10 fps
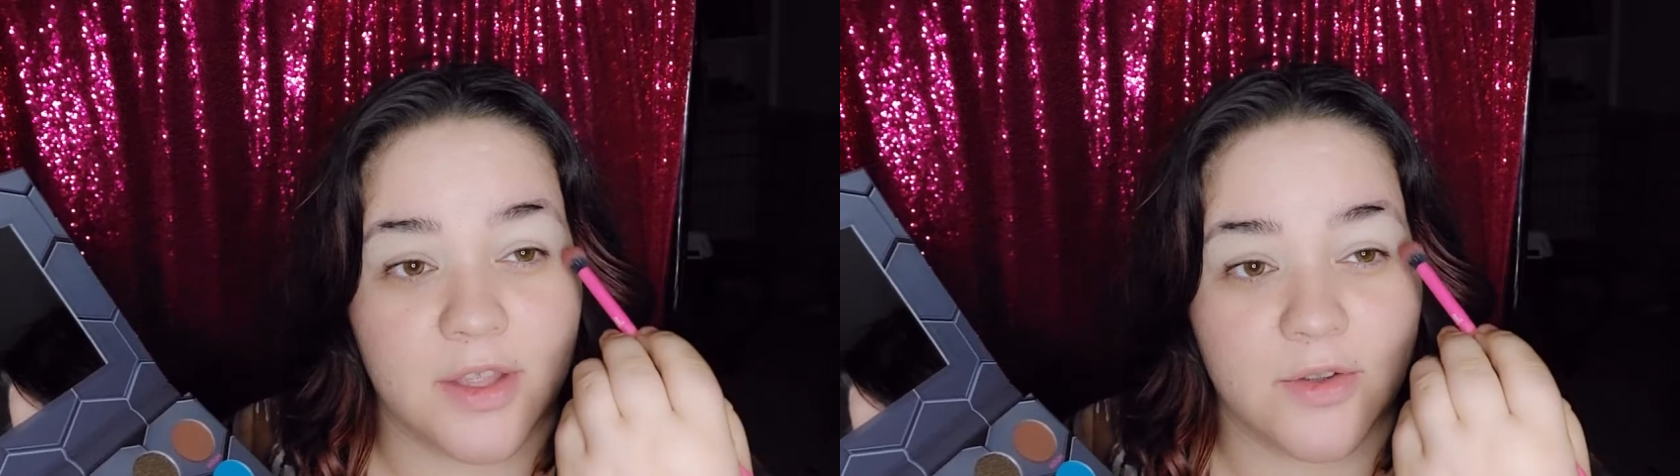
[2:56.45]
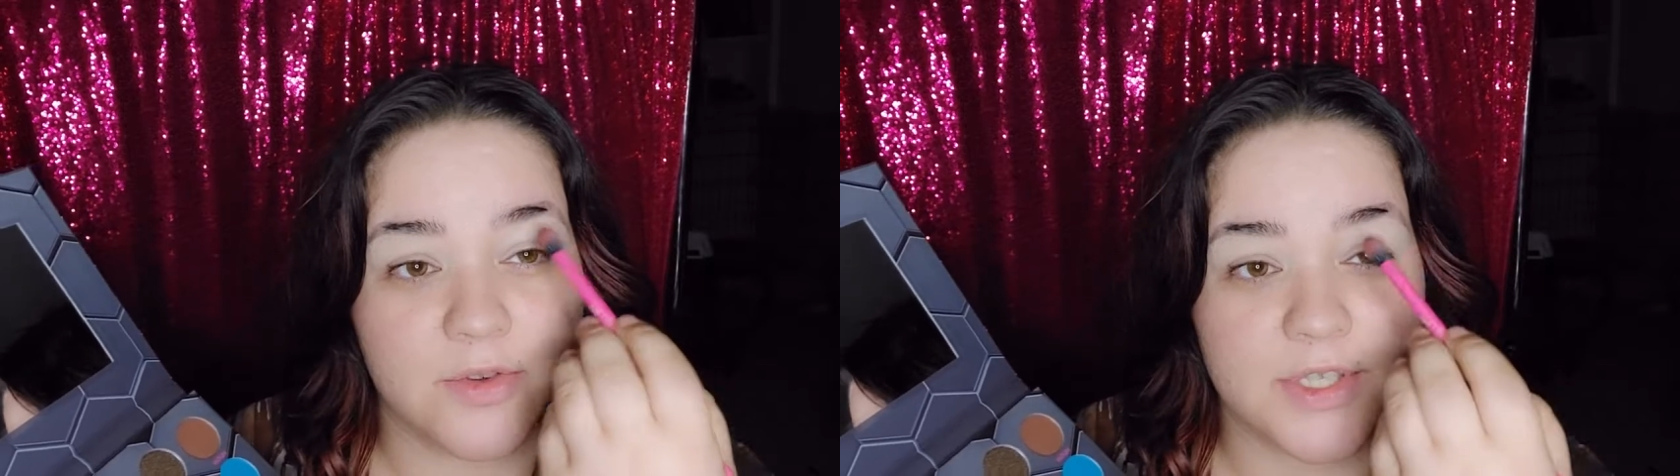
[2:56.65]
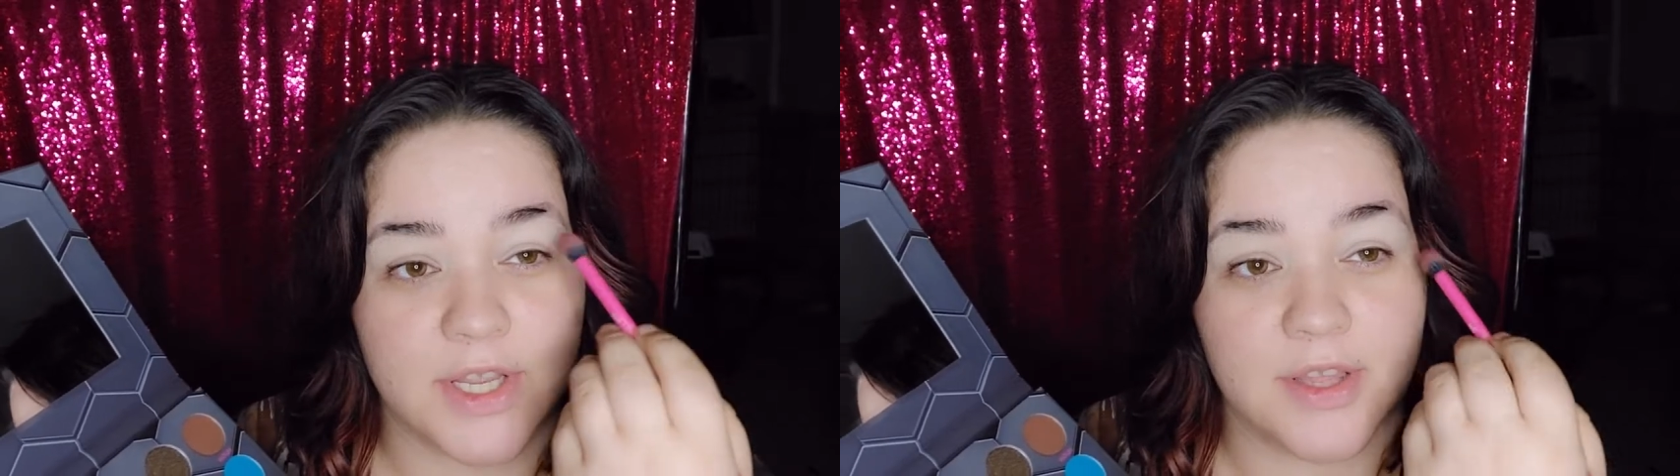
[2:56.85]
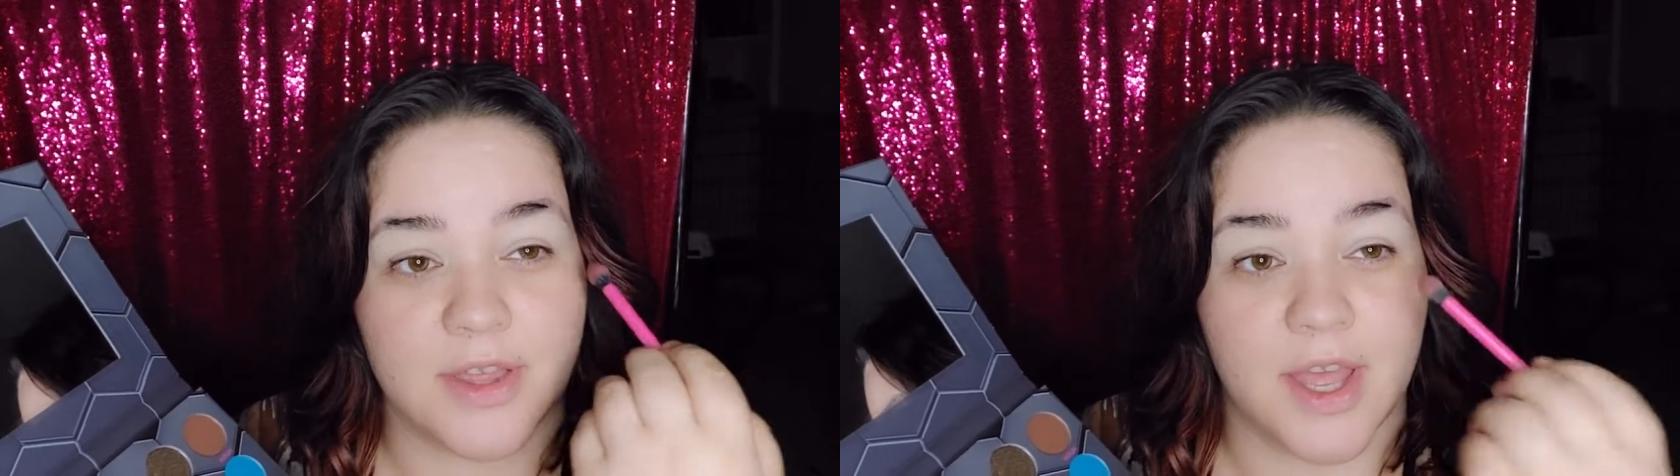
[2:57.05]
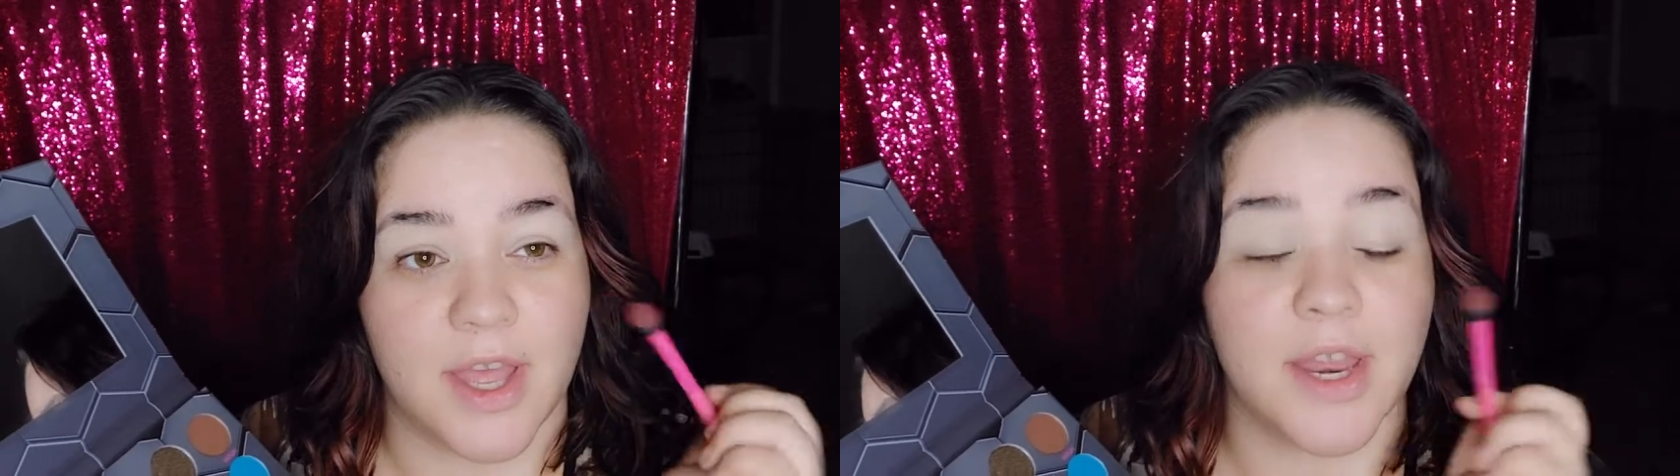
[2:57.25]
using
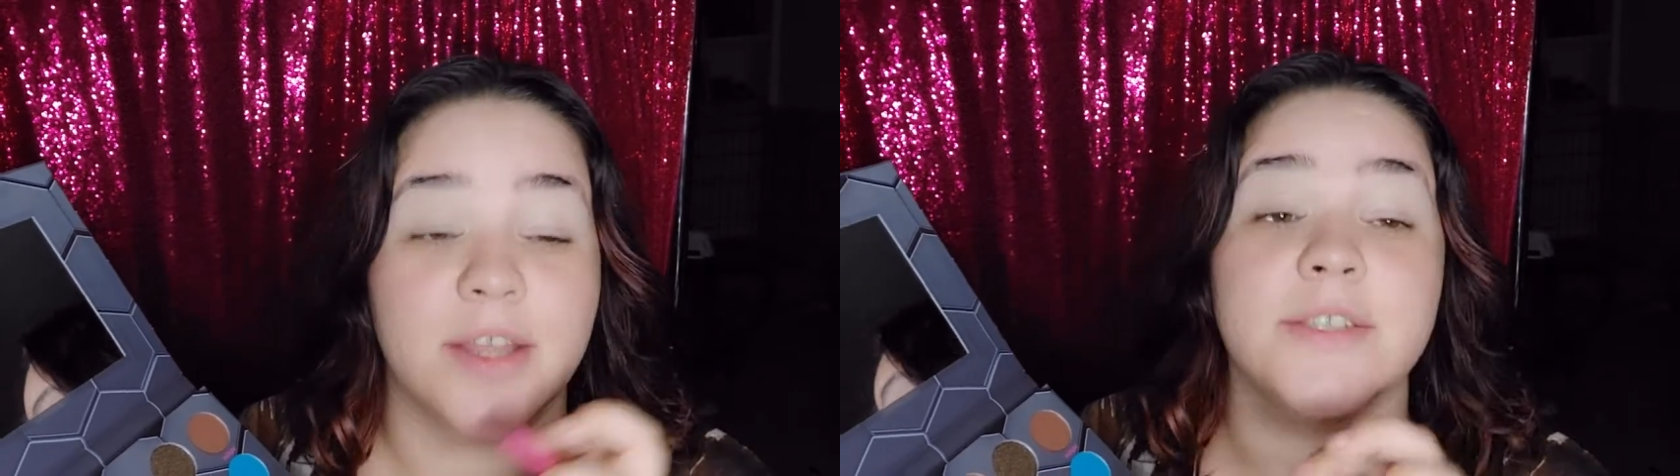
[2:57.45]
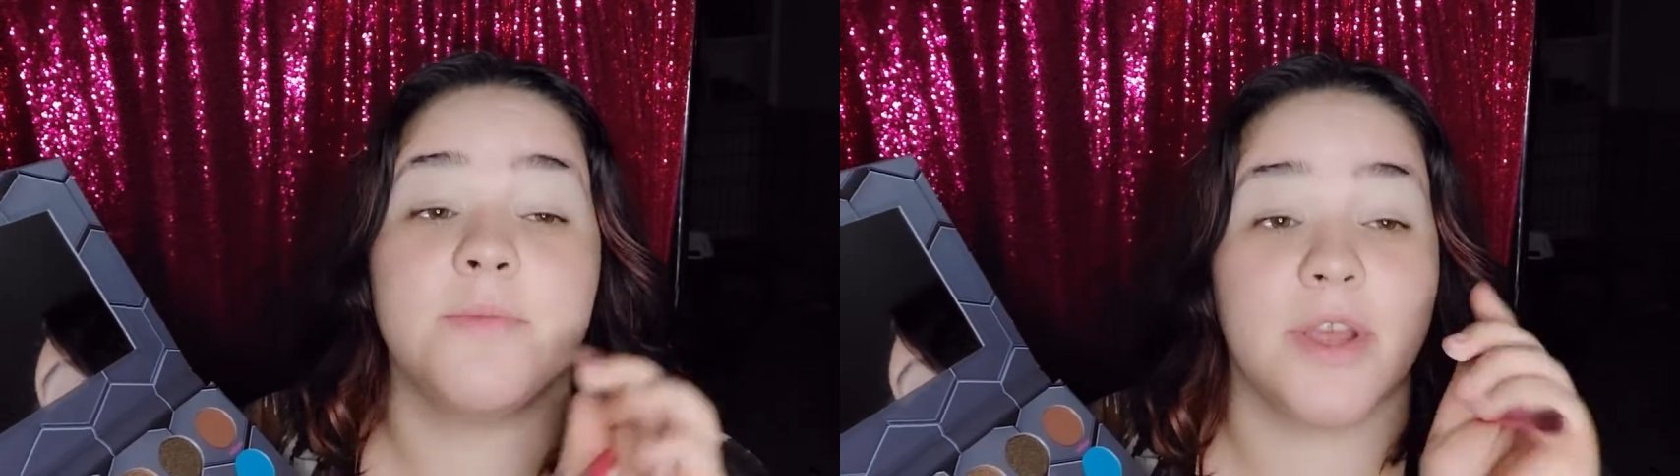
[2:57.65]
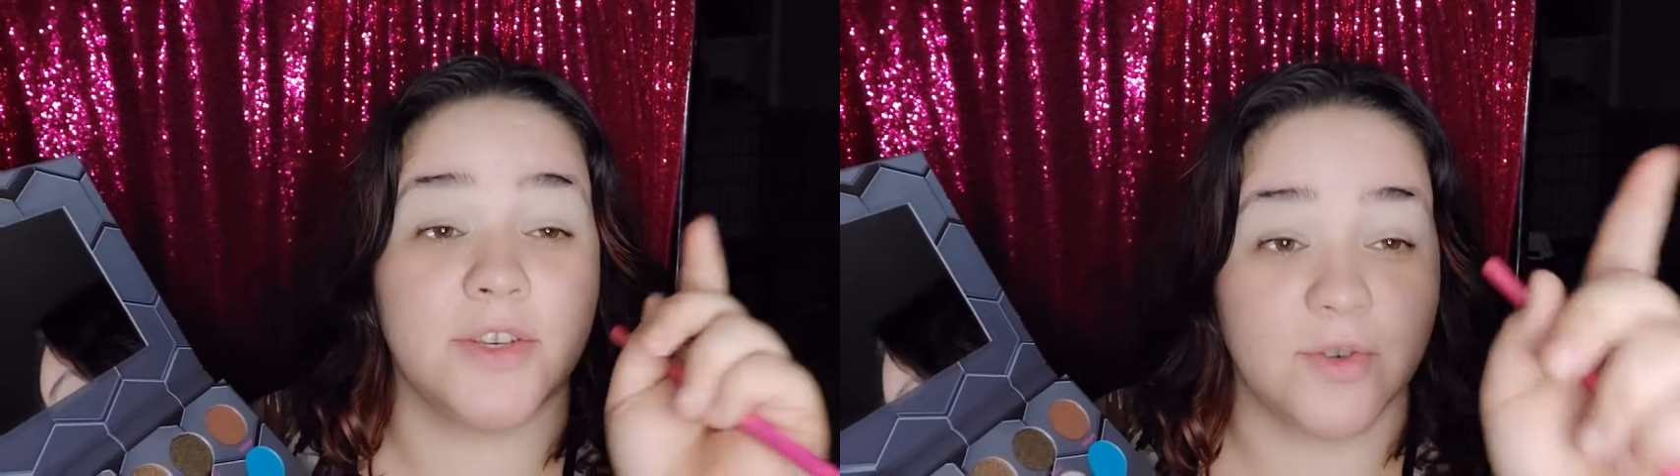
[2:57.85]
that as my